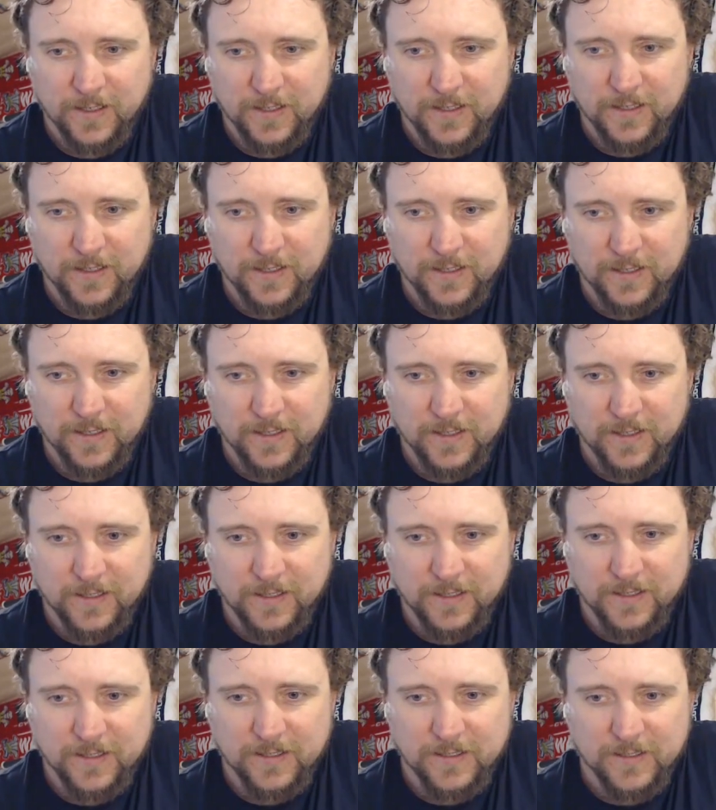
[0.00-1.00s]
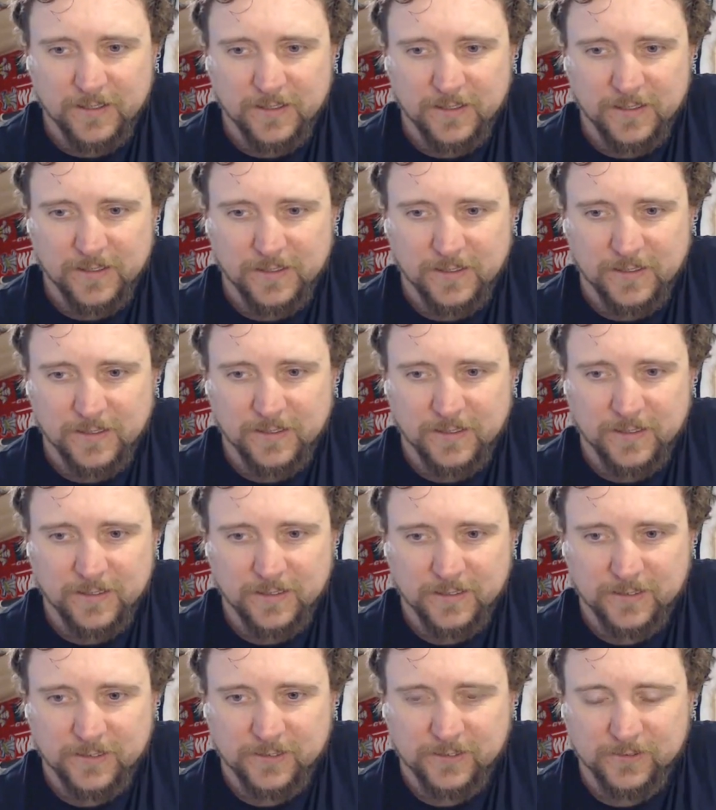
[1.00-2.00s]

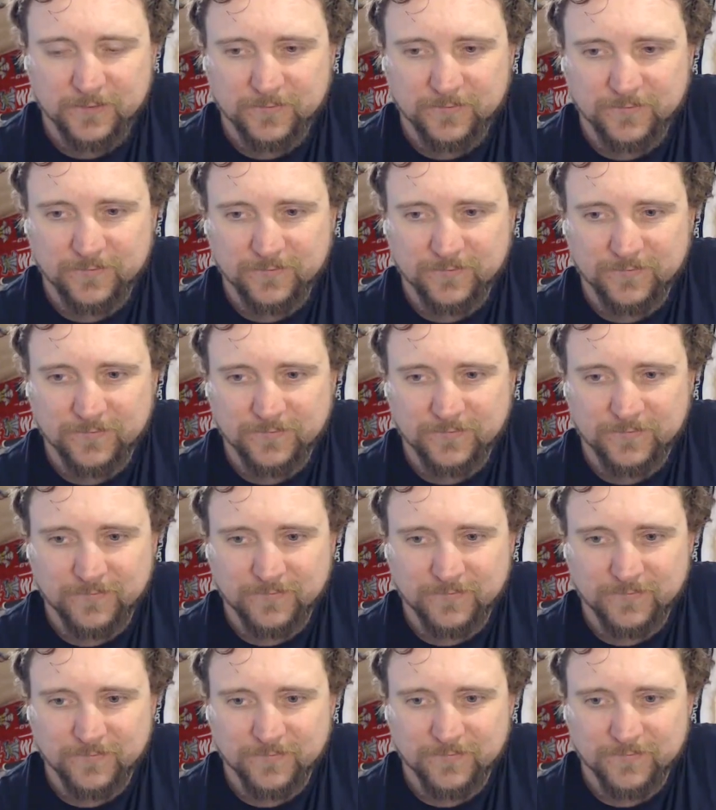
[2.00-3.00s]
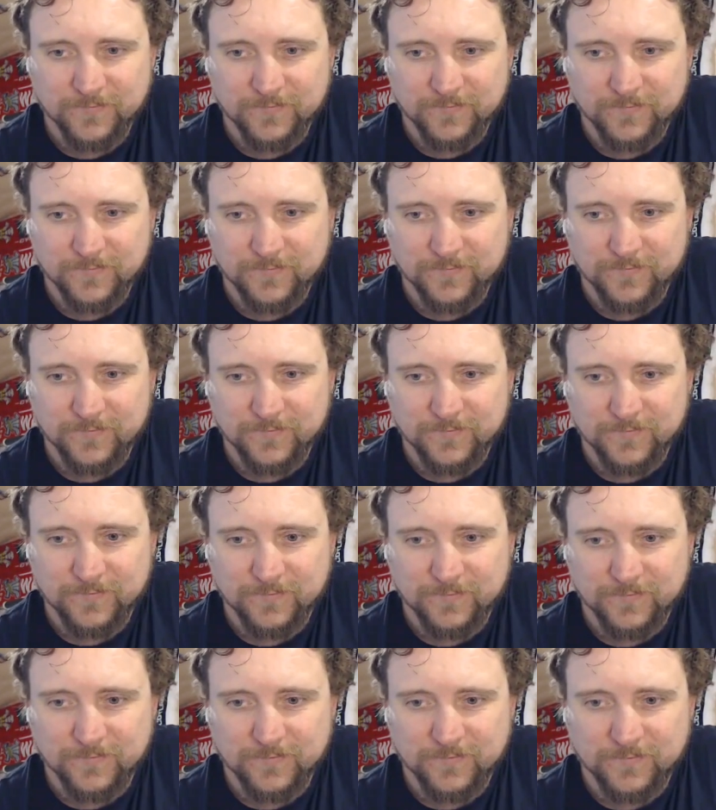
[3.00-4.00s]

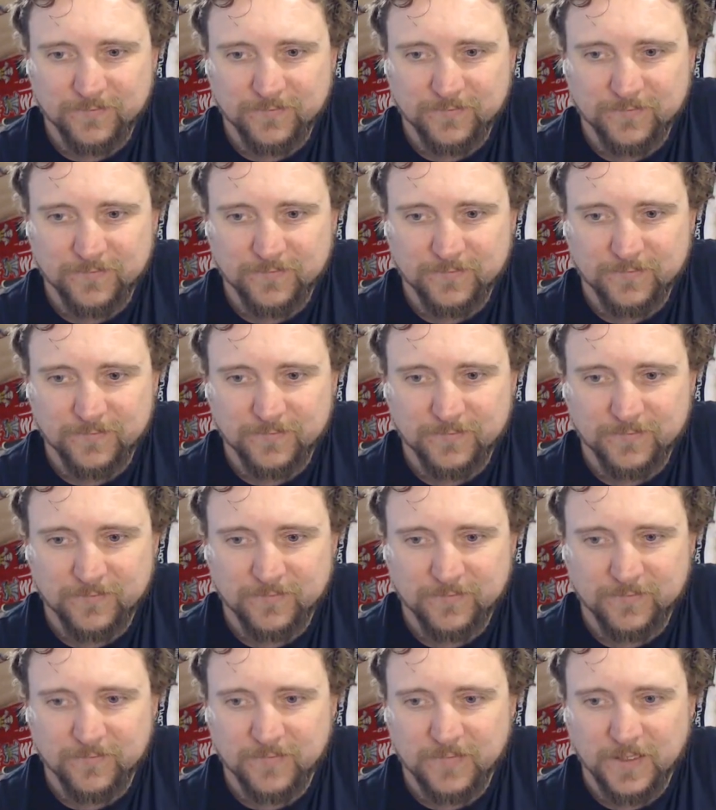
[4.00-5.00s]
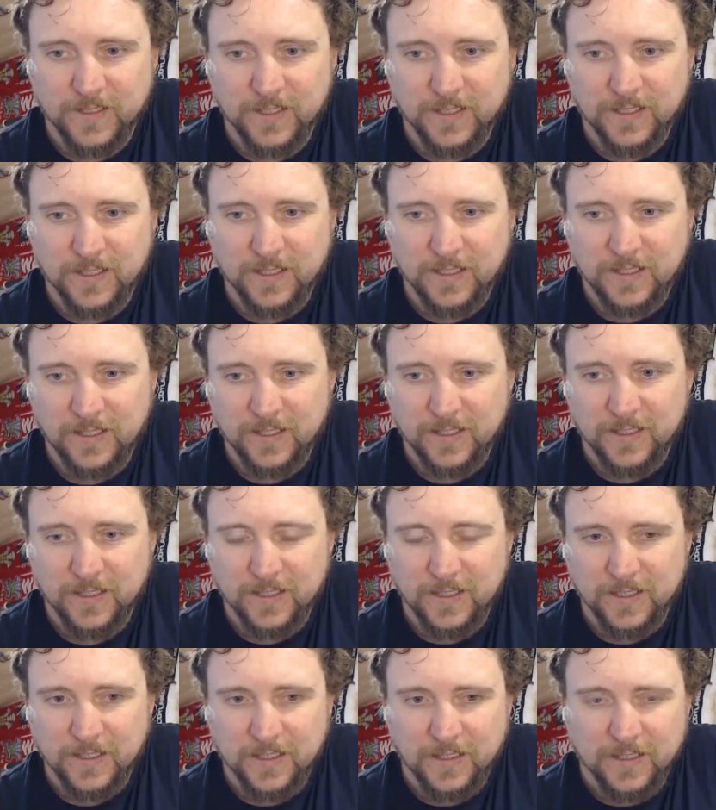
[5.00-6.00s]

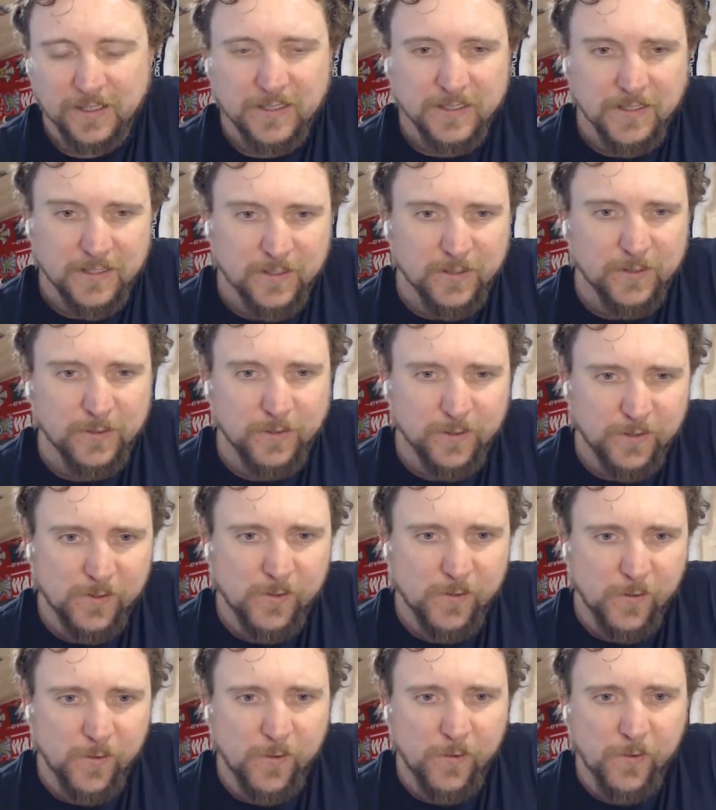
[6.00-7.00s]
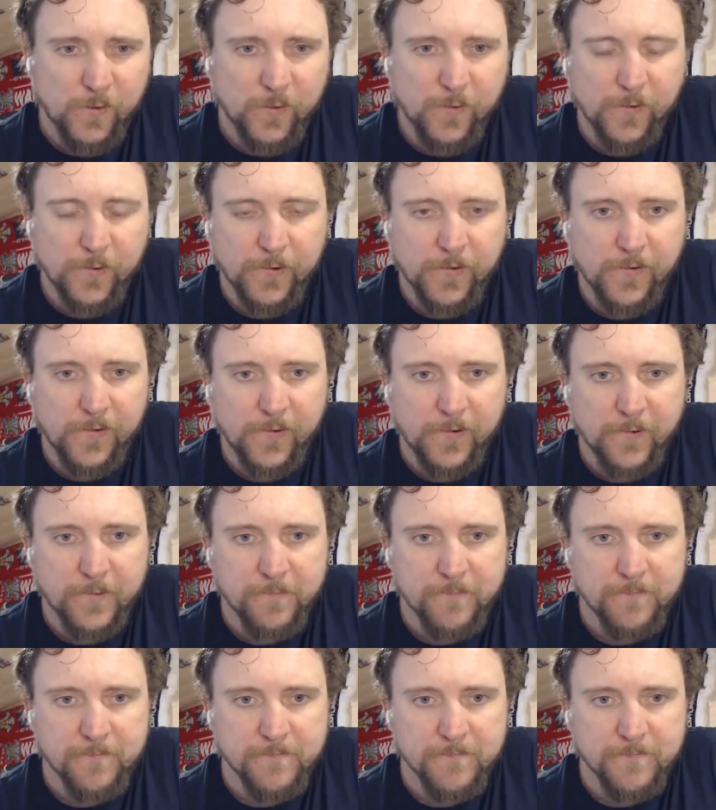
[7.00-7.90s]
The person shown says nothing.